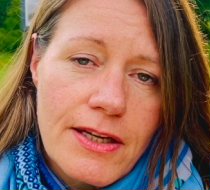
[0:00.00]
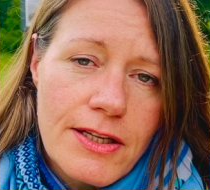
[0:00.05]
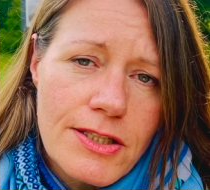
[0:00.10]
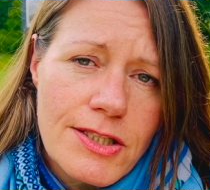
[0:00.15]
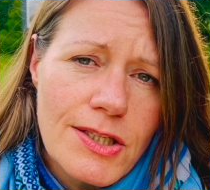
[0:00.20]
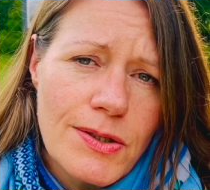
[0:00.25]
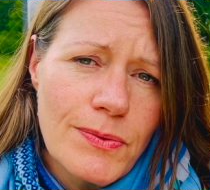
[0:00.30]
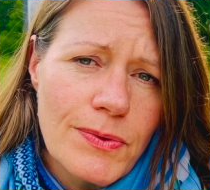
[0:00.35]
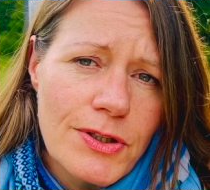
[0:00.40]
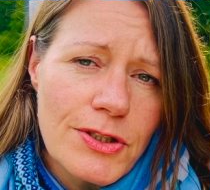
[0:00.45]

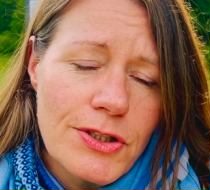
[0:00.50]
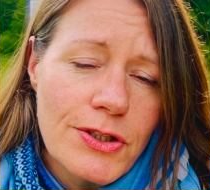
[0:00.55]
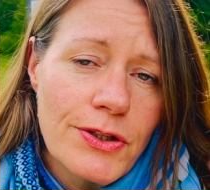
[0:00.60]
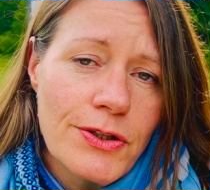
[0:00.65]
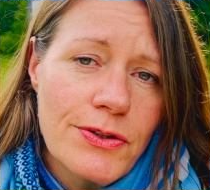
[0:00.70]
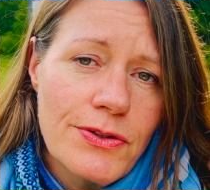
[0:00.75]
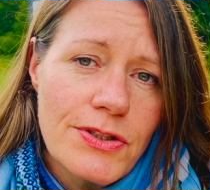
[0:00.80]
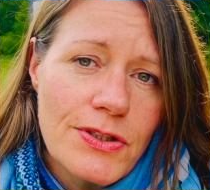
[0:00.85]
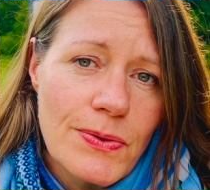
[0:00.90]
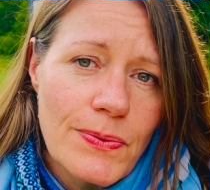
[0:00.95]
to
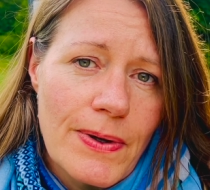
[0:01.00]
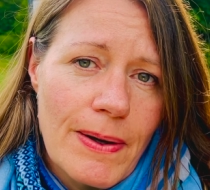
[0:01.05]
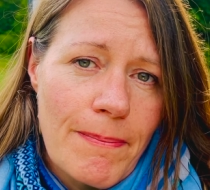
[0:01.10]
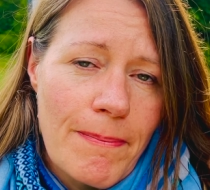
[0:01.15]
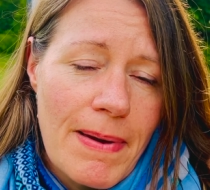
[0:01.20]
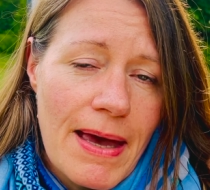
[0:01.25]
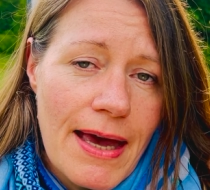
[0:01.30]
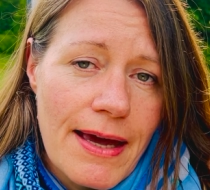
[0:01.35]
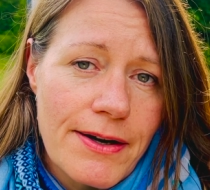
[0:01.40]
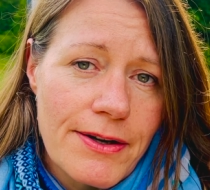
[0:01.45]
return to what
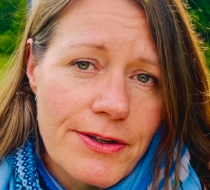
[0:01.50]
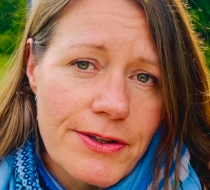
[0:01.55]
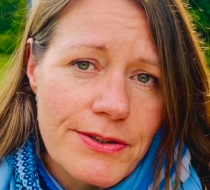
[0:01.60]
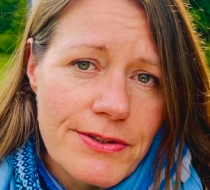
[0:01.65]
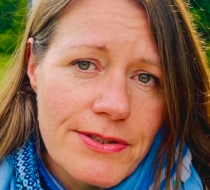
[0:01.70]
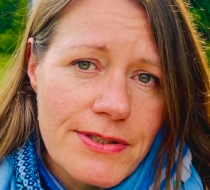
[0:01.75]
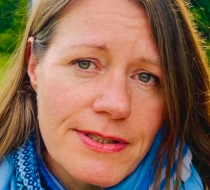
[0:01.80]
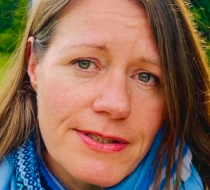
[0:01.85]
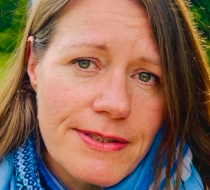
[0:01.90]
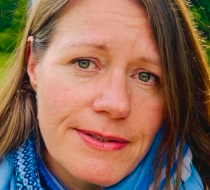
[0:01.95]

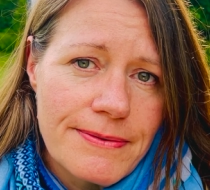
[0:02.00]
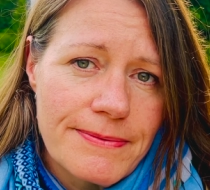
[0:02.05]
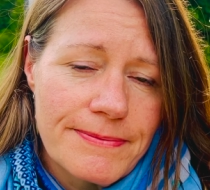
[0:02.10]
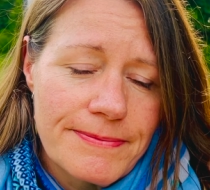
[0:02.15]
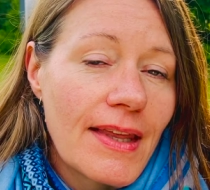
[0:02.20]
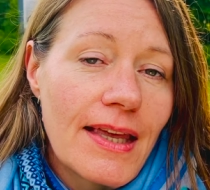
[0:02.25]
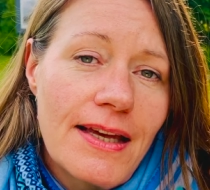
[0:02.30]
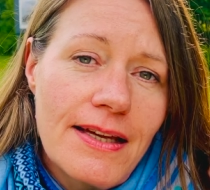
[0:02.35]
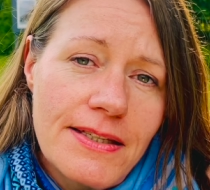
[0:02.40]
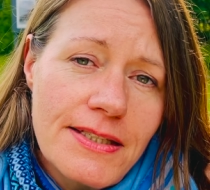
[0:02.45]
matters,
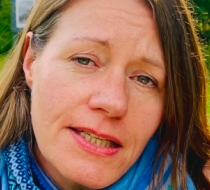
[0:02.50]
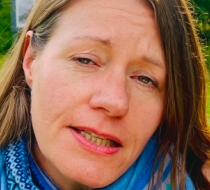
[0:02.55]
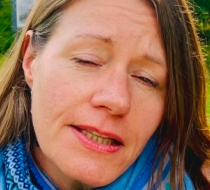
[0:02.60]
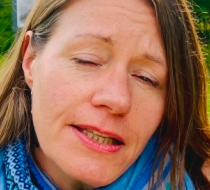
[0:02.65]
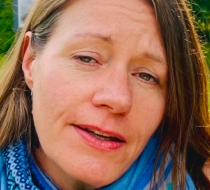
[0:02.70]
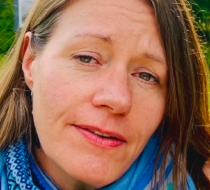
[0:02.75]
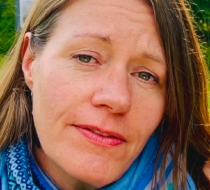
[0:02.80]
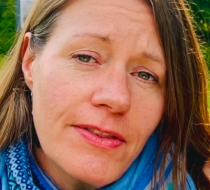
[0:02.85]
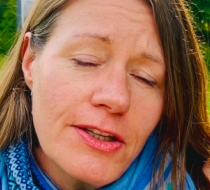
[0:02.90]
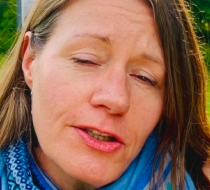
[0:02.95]
to
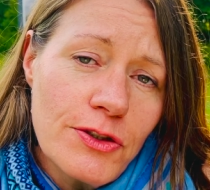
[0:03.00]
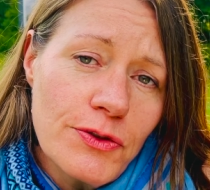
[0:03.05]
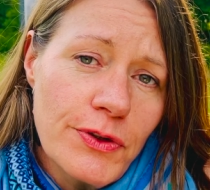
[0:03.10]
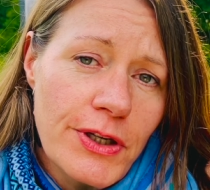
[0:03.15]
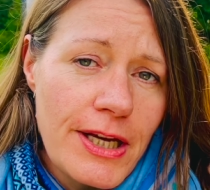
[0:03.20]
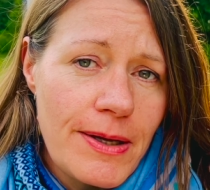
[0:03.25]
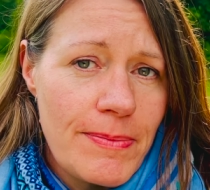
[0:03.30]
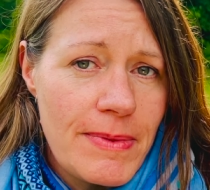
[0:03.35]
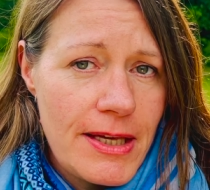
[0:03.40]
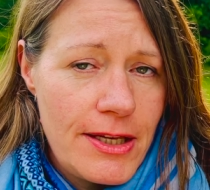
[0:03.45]
live the
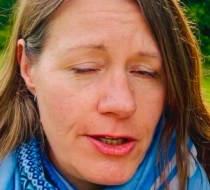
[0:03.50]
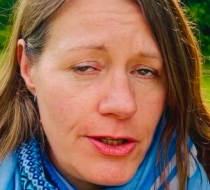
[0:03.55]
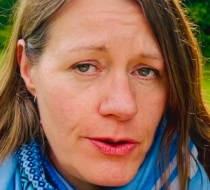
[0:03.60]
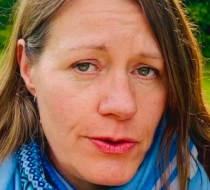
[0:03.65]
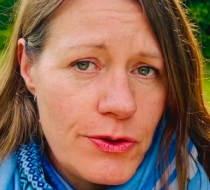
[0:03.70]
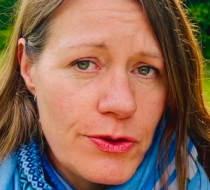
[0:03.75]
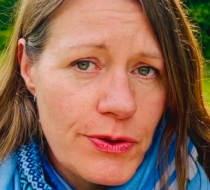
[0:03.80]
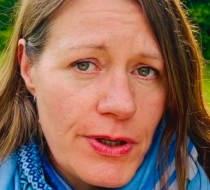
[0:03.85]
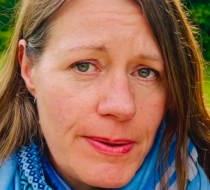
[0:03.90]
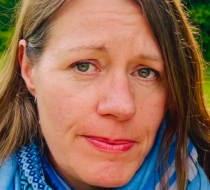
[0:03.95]
dream that you
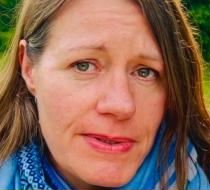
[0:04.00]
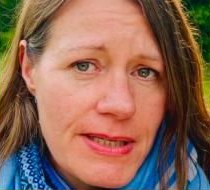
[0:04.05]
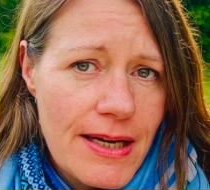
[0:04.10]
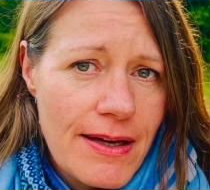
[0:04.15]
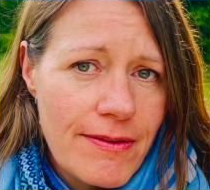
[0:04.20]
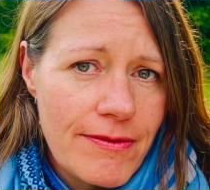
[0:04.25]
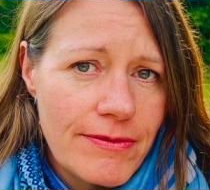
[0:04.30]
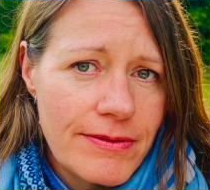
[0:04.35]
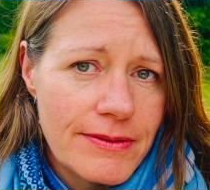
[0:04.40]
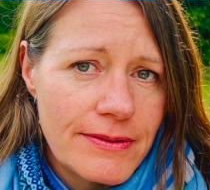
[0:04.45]
dreamed
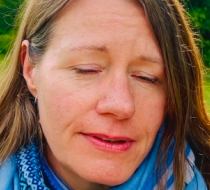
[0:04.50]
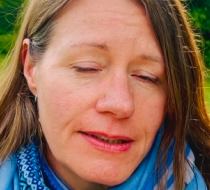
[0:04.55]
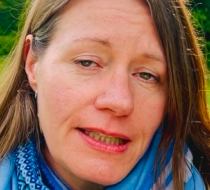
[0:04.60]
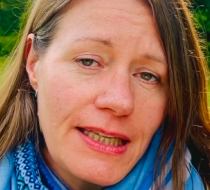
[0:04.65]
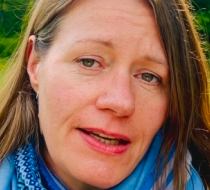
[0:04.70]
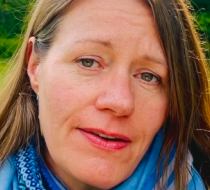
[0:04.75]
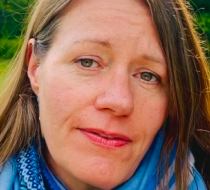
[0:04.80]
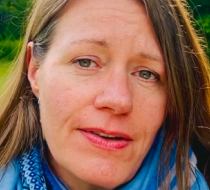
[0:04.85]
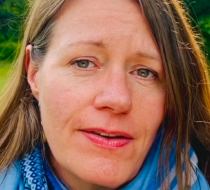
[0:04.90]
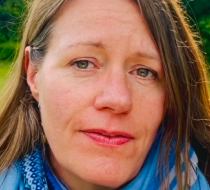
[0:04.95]
of,
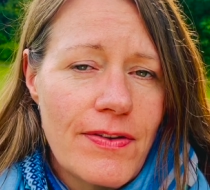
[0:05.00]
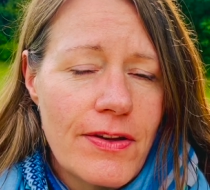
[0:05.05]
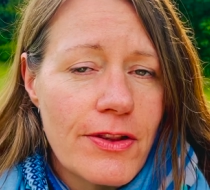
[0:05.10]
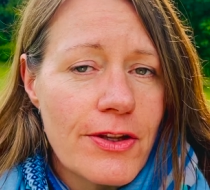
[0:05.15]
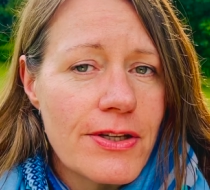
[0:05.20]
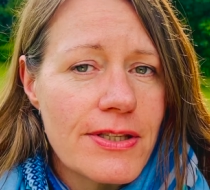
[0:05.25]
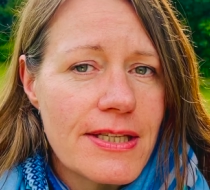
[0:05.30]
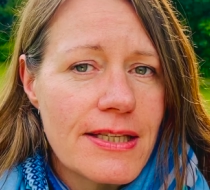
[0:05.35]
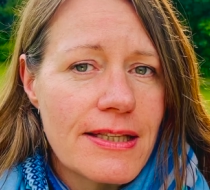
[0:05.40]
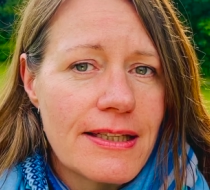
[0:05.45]
even if it
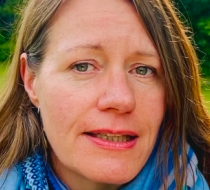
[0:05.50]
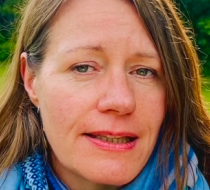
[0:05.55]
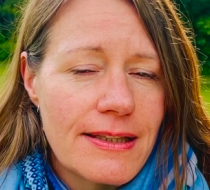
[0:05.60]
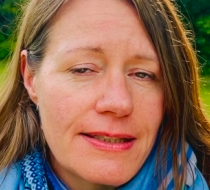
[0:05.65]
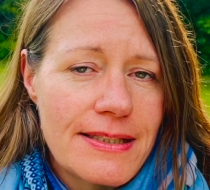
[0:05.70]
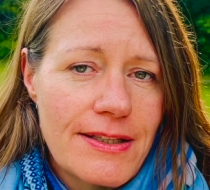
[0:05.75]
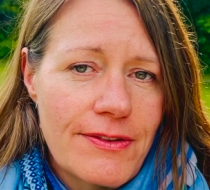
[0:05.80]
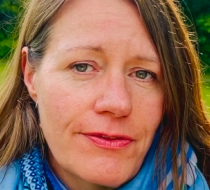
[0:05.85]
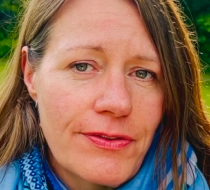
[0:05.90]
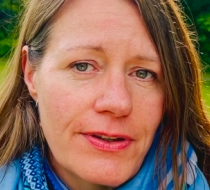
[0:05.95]
looks a little
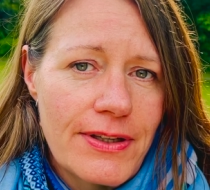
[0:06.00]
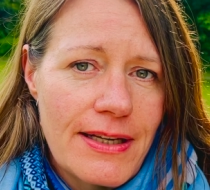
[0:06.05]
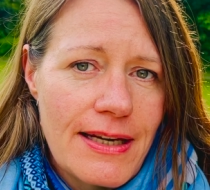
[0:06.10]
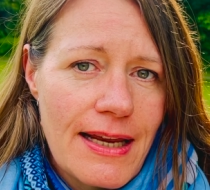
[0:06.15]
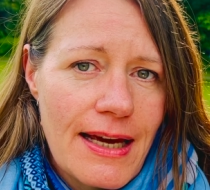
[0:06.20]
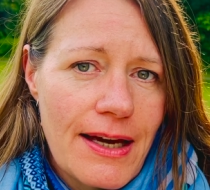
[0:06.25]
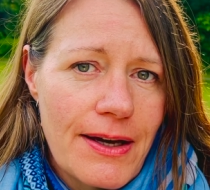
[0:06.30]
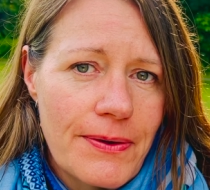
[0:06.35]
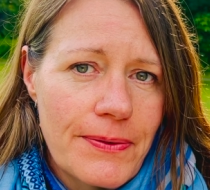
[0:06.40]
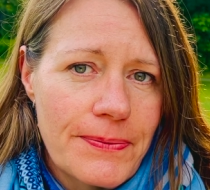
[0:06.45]
different
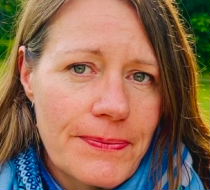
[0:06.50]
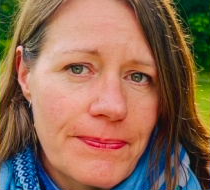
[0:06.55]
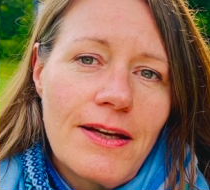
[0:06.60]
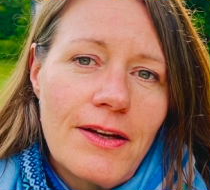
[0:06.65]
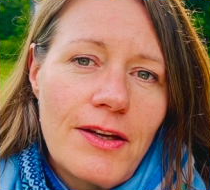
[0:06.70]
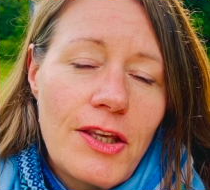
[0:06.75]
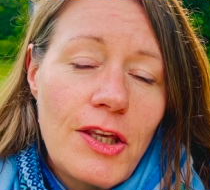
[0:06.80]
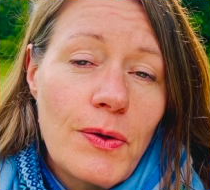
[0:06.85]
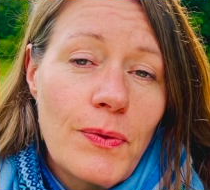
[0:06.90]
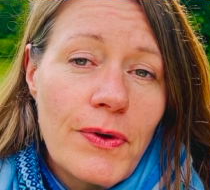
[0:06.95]
now.
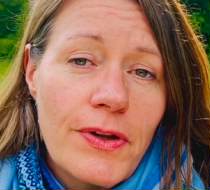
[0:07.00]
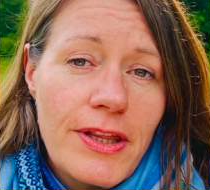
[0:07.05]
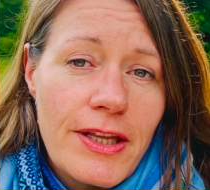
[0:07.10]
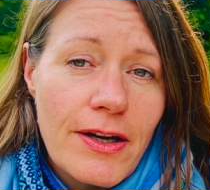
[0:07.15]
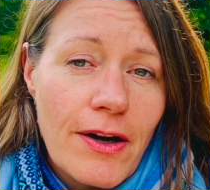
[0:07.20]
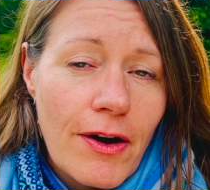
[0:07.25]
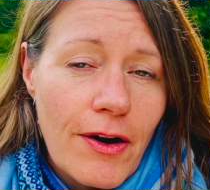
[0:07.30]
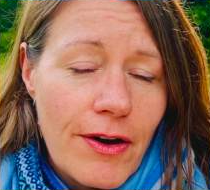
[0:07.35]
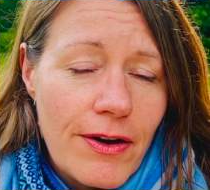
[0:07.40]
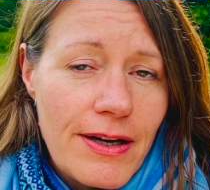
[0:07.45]
You are the
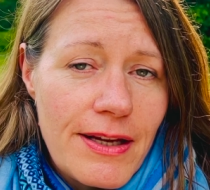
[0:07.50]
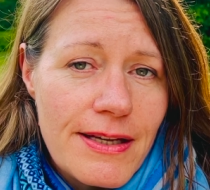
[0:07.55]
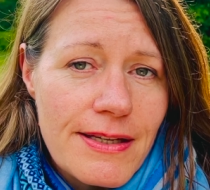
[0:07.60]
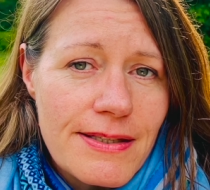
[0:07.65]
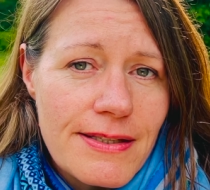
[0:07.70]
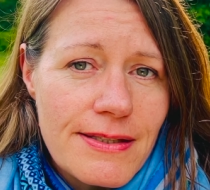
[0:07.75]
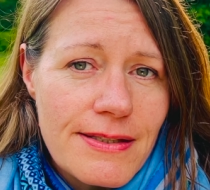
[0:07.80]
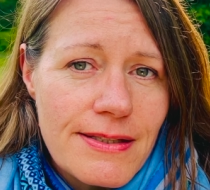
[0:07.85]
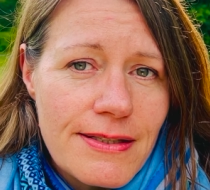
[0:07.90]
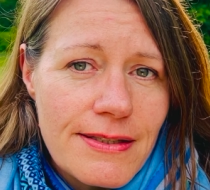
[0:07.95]

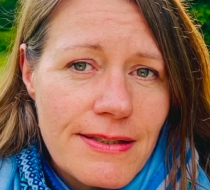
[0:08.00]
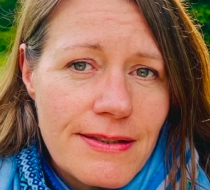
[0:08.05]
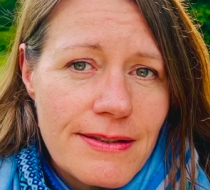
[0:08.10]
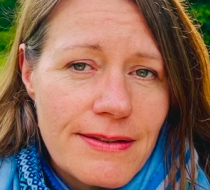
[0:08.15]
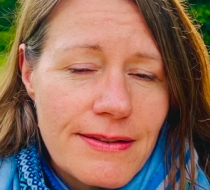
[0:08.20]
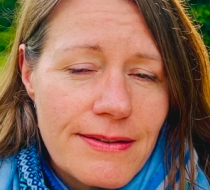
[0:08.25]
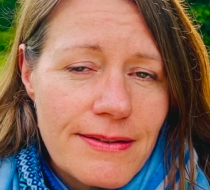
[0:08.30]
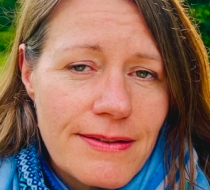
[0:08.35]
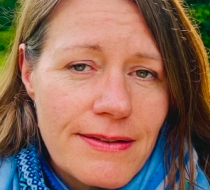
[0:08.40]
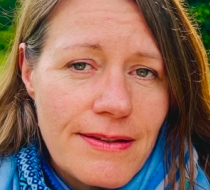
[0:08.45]
artist,
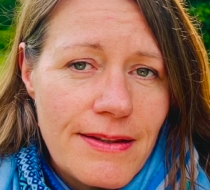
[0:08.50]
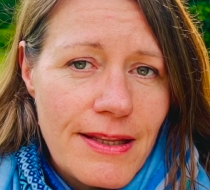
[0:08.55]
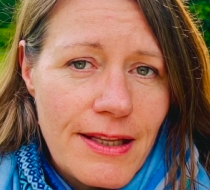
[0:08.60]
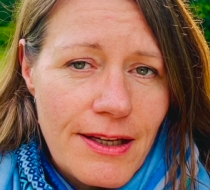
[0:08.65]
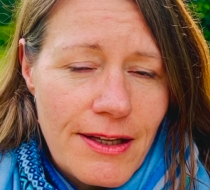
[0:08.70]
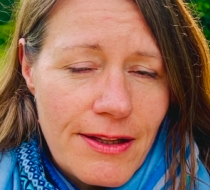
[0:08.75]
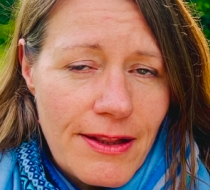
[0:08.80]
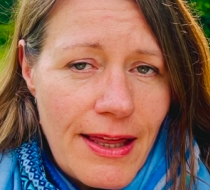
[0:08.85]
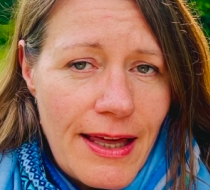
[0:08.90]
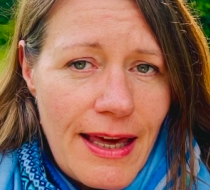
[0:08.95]
the
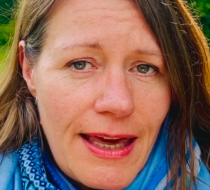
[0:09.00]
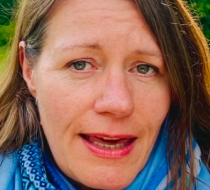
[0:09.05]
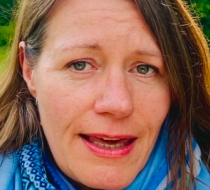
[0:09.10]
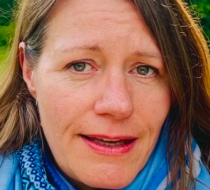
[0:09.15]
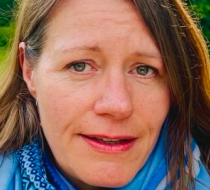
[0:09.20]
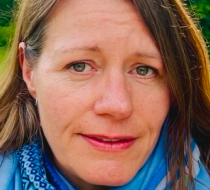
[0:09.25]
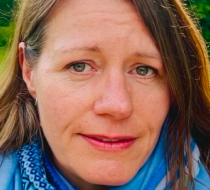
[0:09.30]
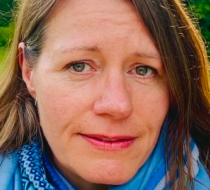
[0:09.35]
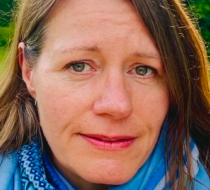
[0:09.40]
clay,